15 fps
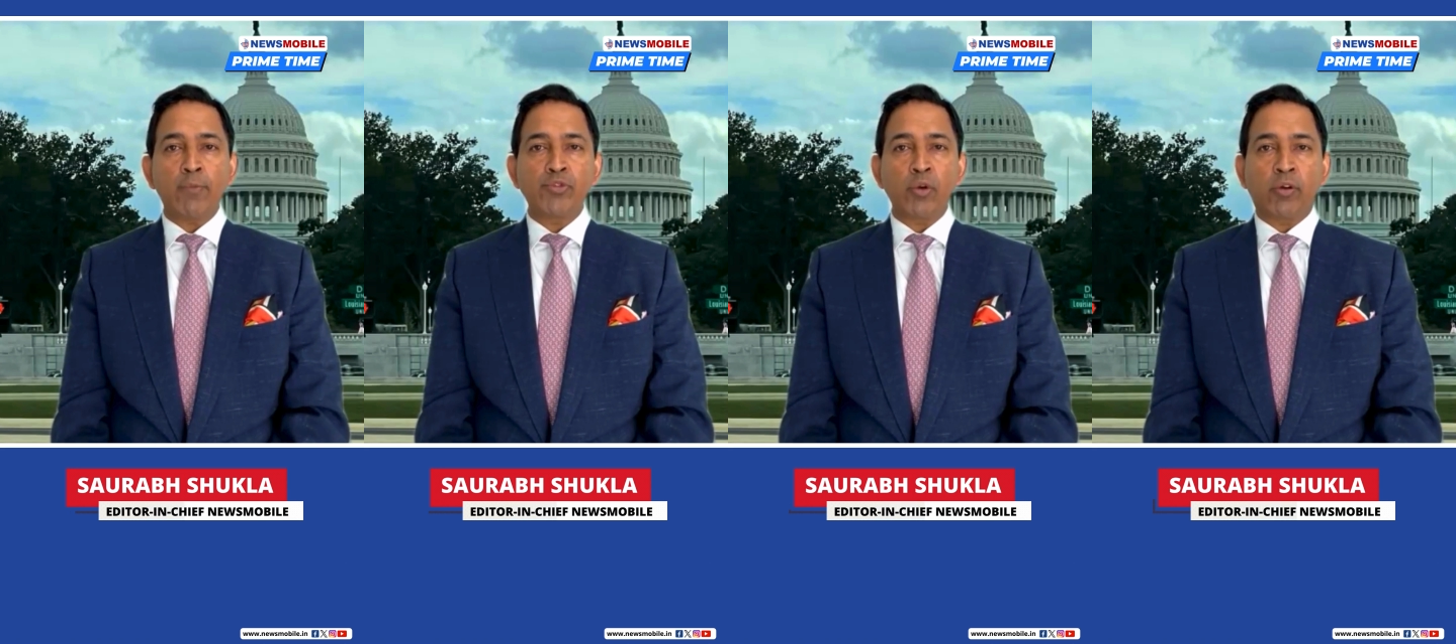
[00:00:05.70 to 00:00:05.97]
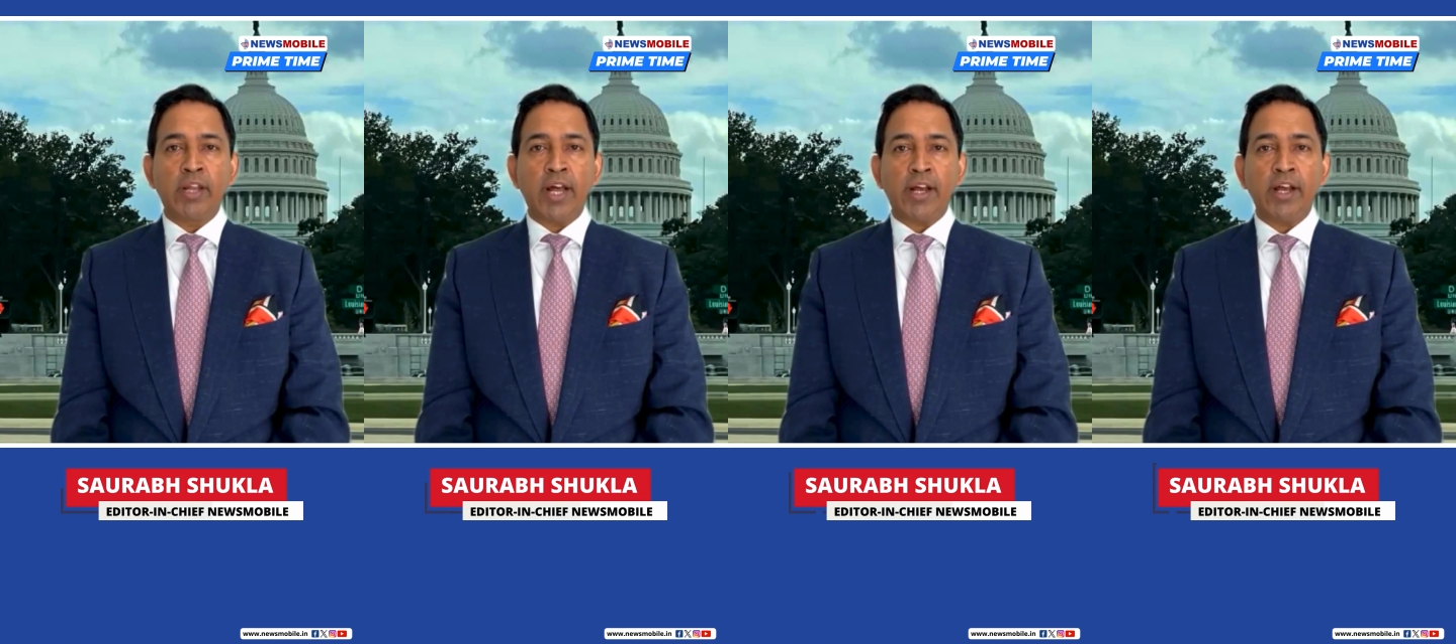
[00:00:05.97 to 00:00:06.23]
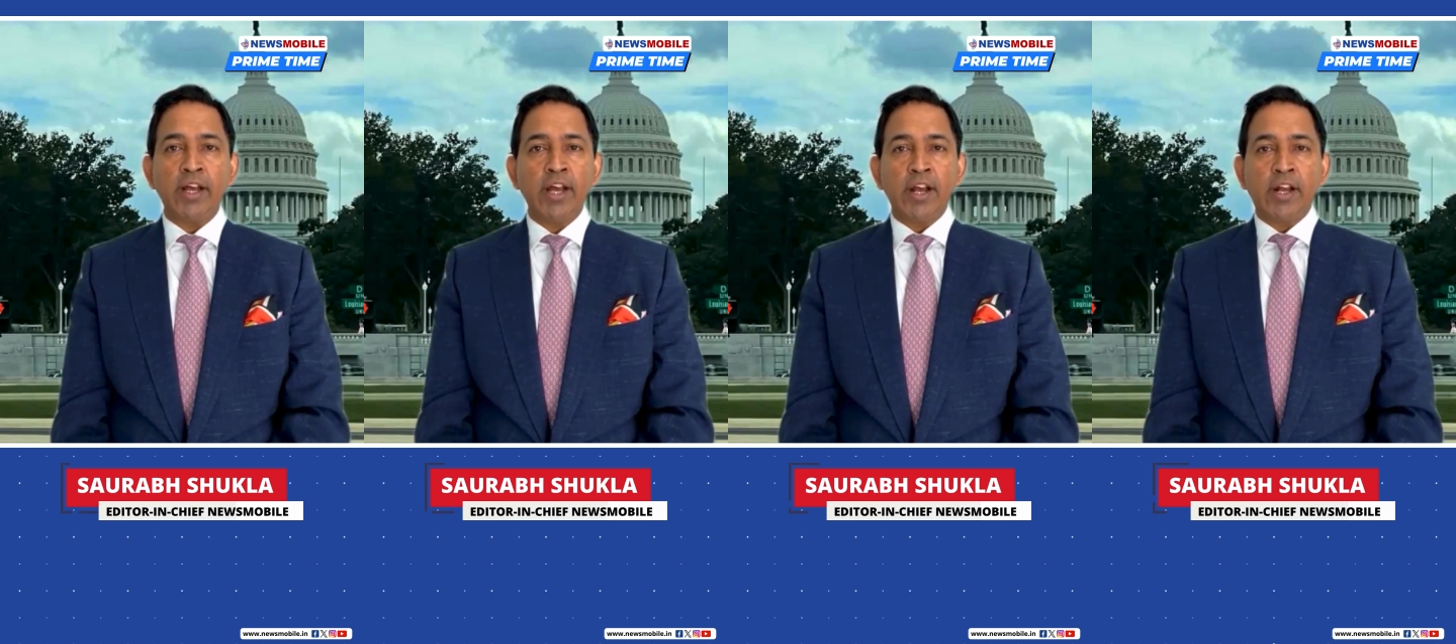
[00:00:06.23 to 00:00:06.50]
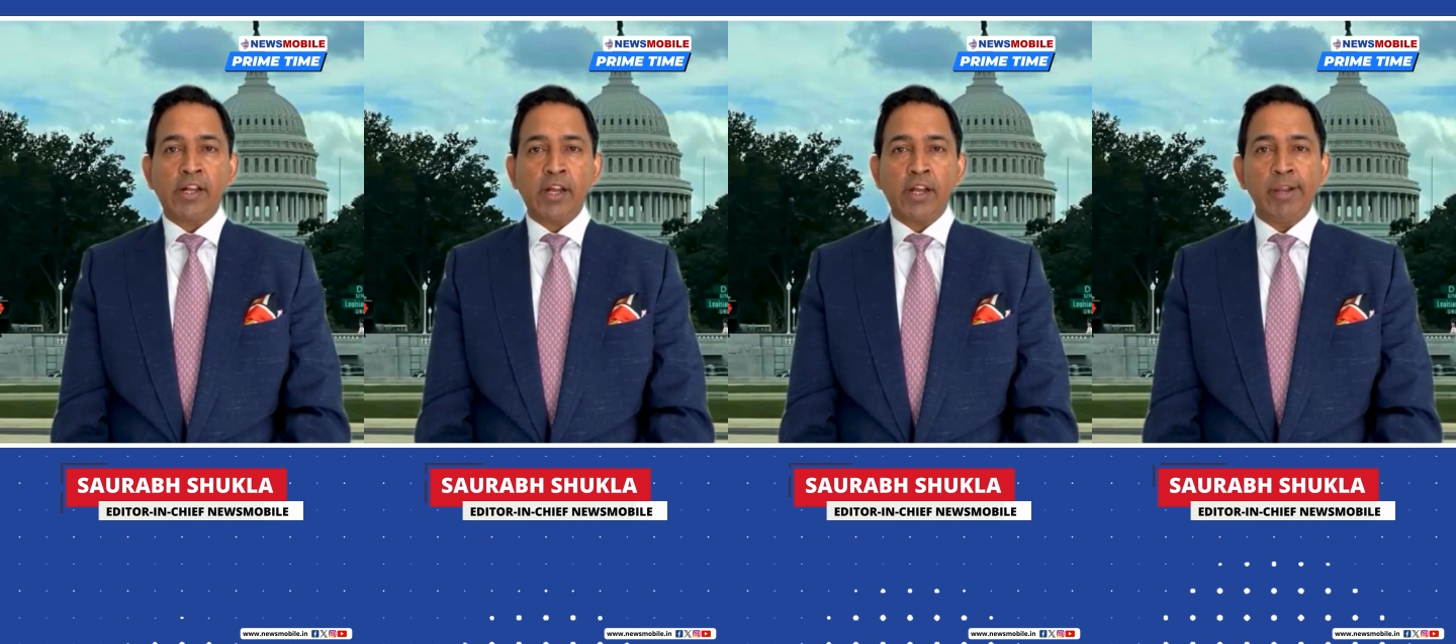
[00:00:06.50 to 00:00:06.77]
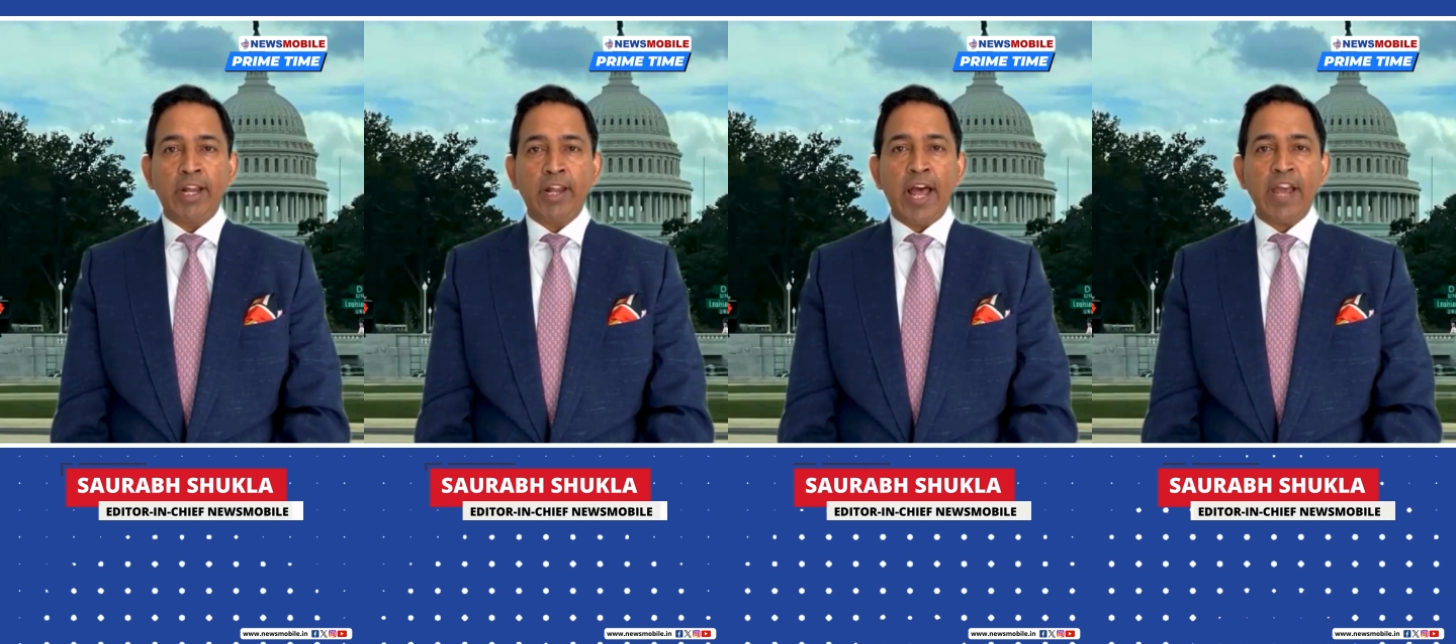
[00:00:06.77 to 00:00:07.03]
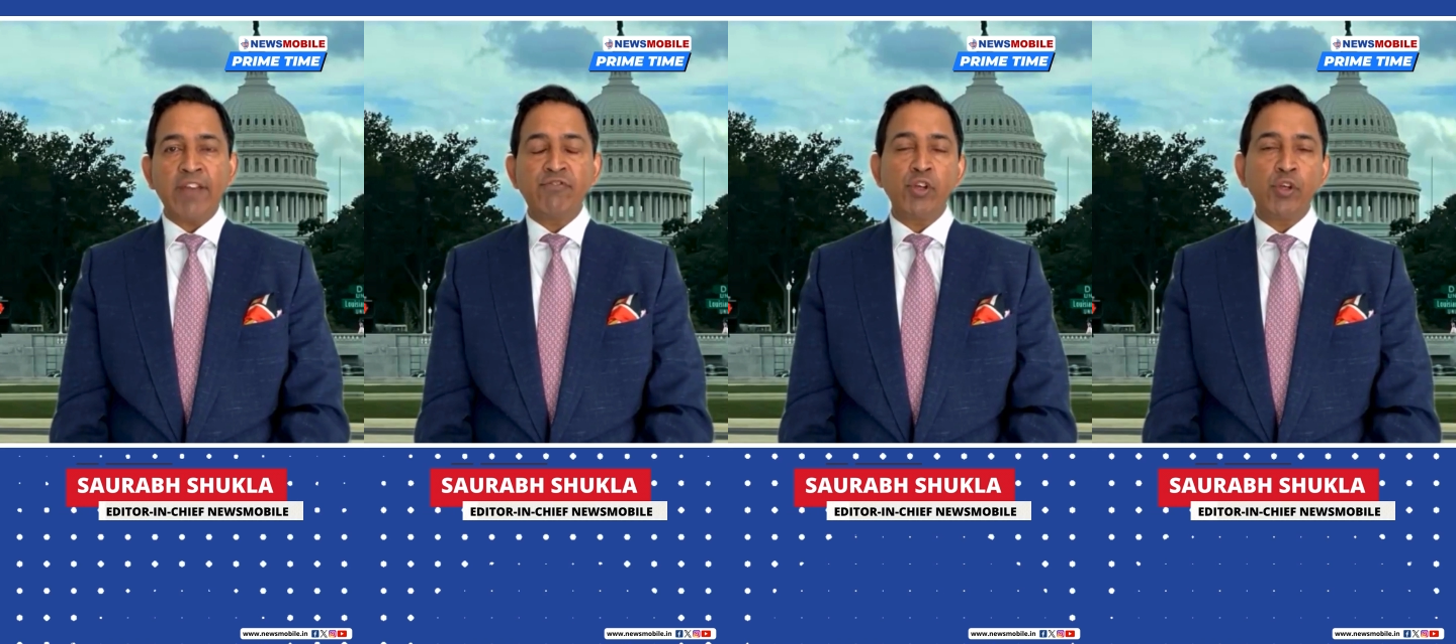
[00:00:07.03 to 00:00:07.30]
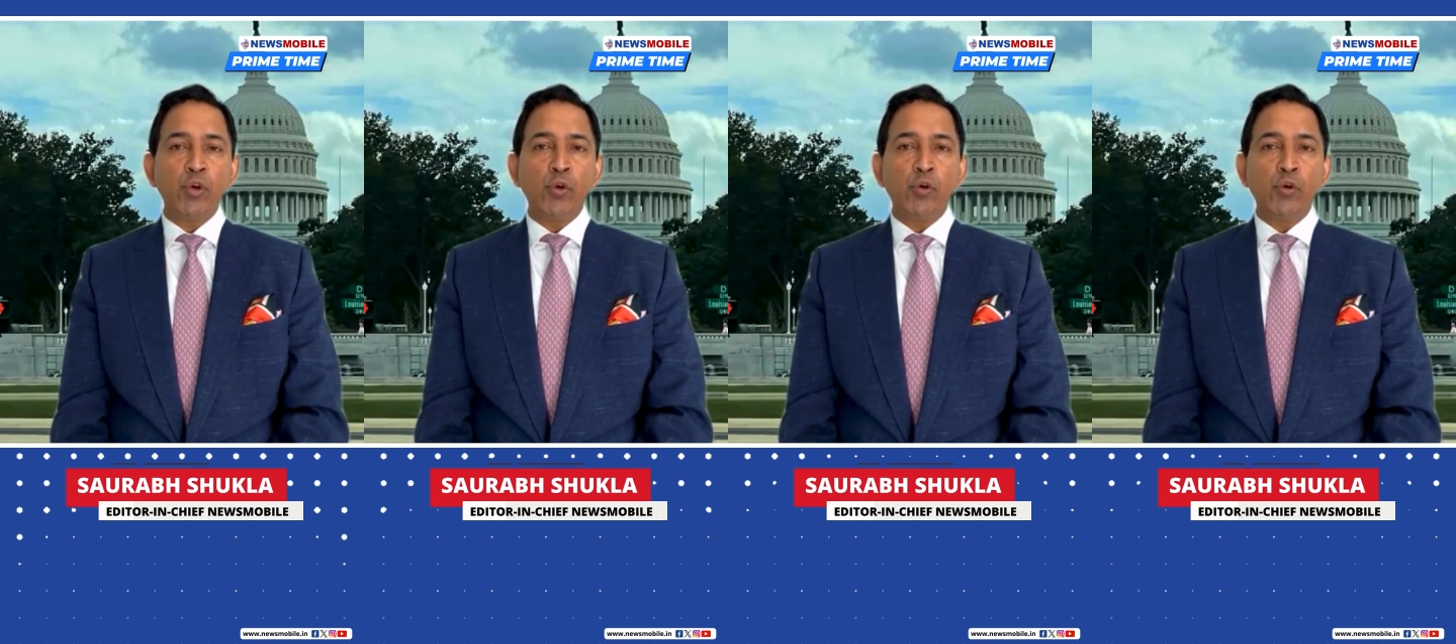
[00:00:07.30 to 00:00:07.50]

Shukla, coming live to you